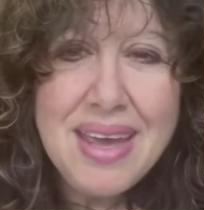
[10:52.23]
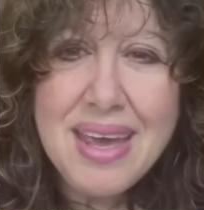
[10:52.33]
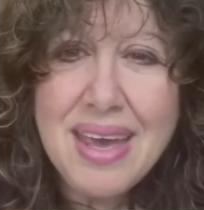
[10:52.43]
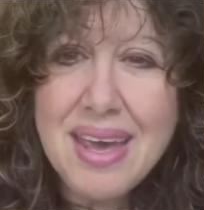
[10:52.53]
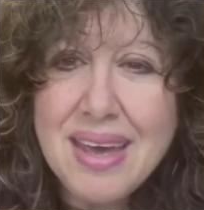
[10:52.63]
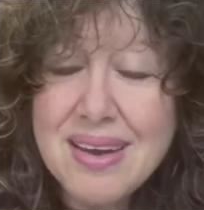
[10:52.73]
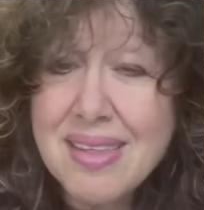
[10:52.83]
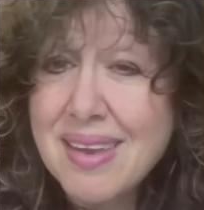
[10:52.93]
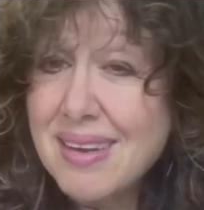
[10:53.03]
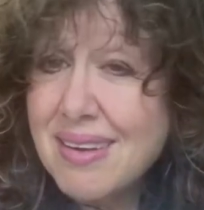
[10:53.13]
and, and
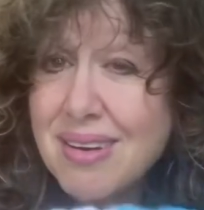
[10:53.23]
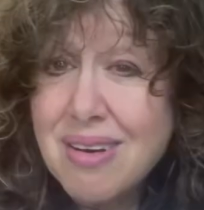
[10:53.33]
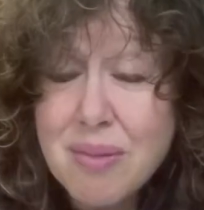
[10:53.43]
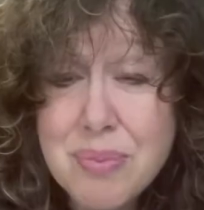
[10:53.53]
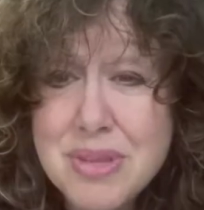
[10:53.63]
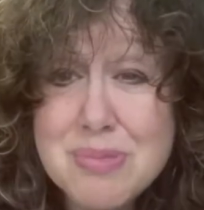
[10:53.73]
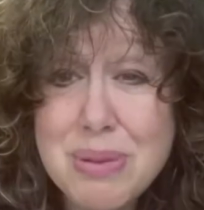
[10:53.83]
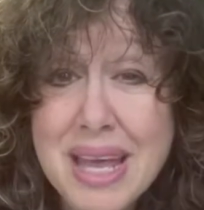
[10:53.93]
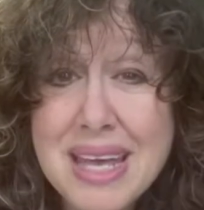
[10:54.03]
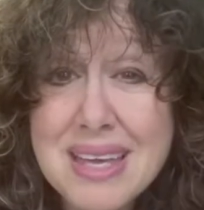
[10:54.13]
then I got caught up in these
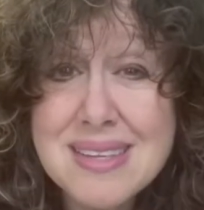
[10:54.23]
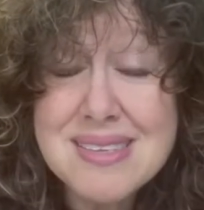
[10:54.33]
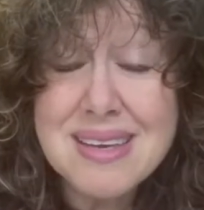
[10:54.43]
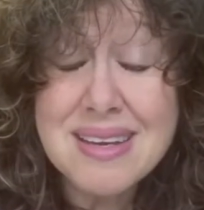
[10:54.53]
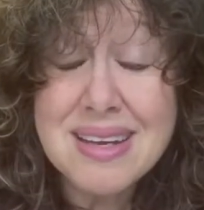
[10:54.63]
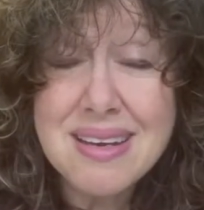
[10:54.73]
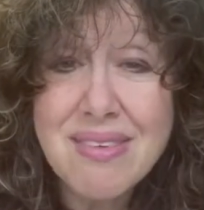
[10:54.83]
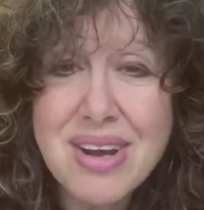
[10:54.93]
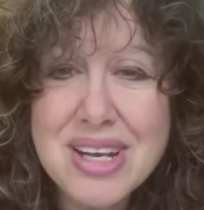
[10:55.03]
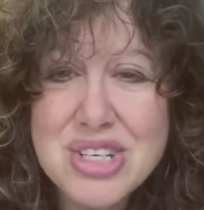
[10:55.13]
blankets and I never
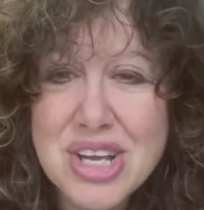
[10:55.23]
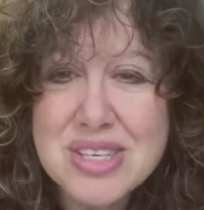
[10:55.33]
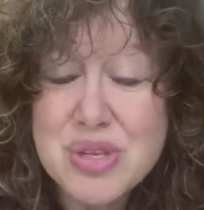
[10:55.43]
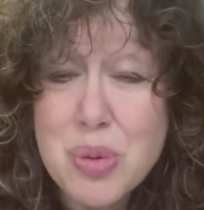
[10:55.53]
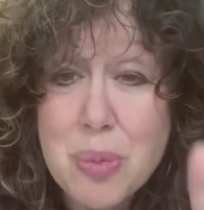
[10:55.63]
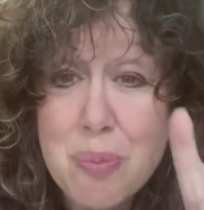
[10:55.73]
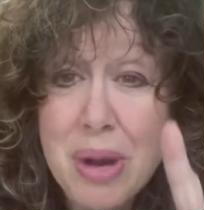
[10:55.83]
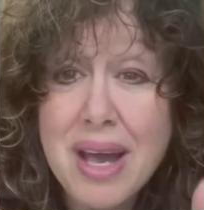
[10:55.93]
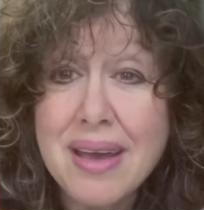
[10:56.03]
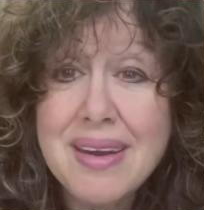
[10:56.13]
got a chance to do it.
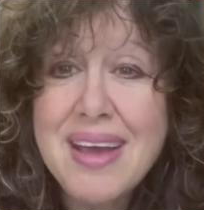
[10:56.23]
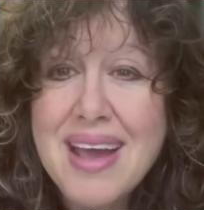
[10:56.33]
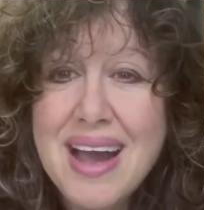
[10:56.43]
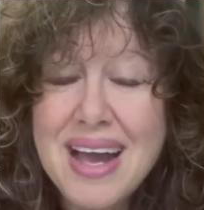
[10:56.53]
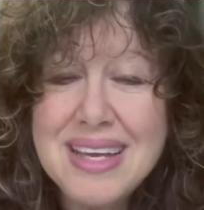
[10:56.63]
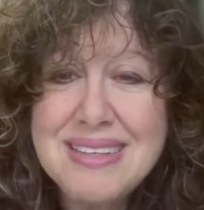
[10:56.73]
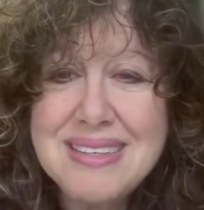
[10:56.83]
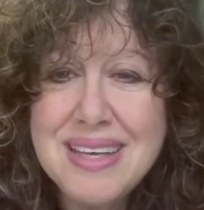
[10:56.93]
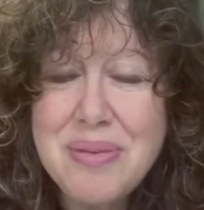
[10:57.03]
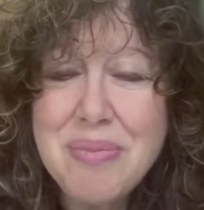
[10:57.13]
But I
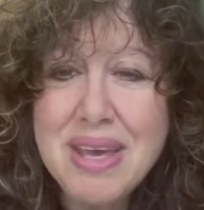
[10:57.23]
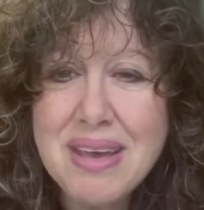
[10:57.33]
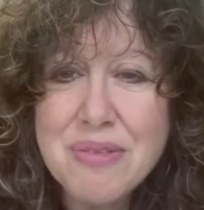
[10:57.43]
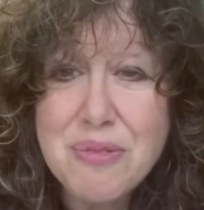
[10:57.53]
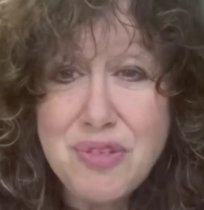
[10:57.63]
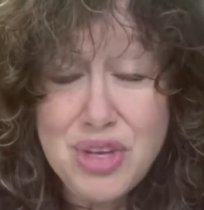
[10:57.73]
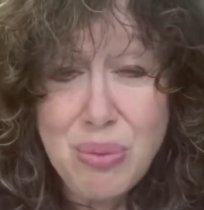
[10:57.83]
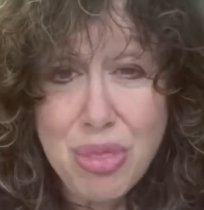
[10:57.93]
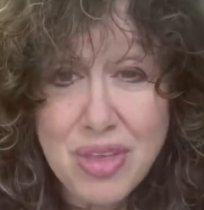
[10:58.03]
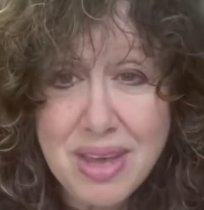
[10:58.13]
did make a few
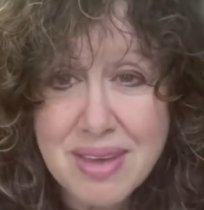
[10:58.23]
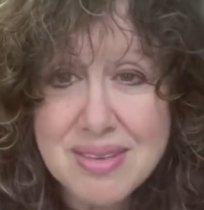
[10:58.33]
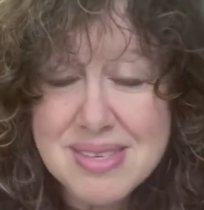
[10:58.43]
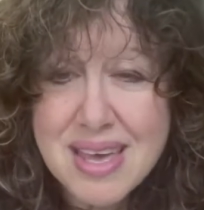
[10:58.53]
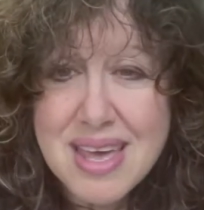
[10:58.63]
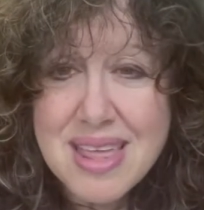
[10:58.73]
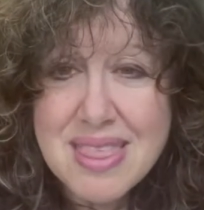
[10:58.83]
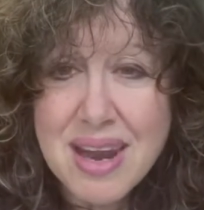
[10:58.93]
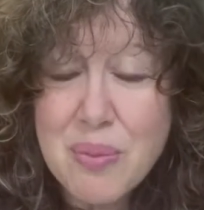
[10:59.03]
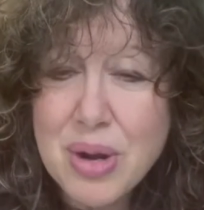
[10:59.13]
things
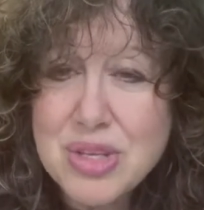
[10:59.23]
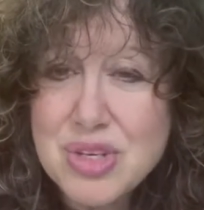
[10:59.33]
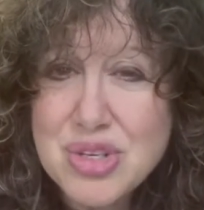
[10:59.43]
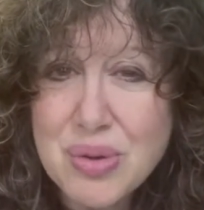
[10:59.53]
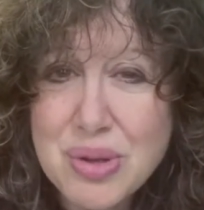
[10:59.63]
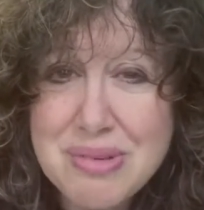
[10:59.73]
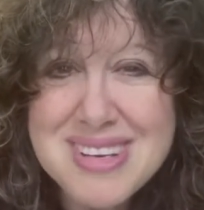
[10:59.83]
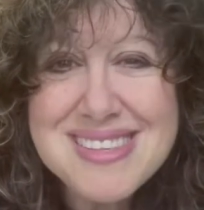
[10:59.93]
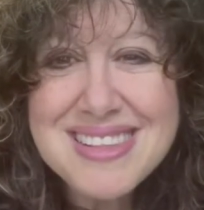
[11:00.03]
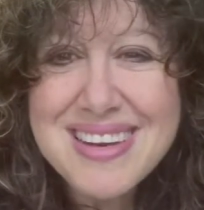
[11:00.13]
that I wanted to show you,
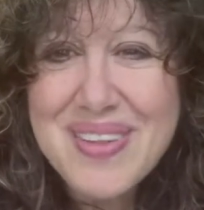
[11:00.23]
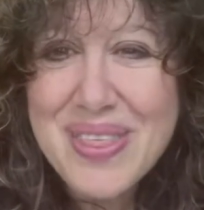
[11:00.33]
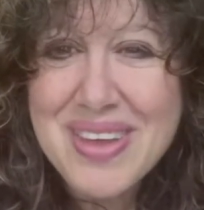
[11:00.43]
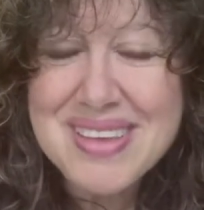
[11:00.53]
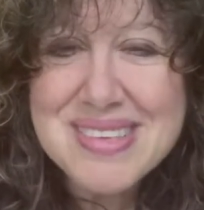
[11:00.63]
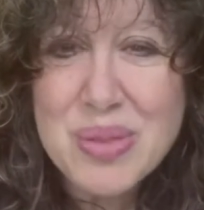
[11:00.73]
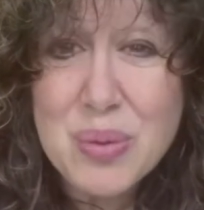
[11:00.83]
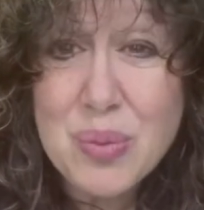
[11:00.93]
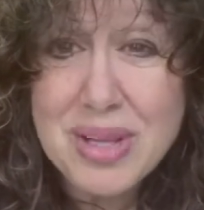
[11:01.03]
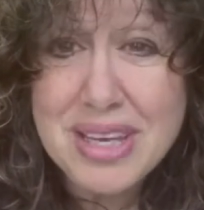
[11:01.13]
just little things, and they're really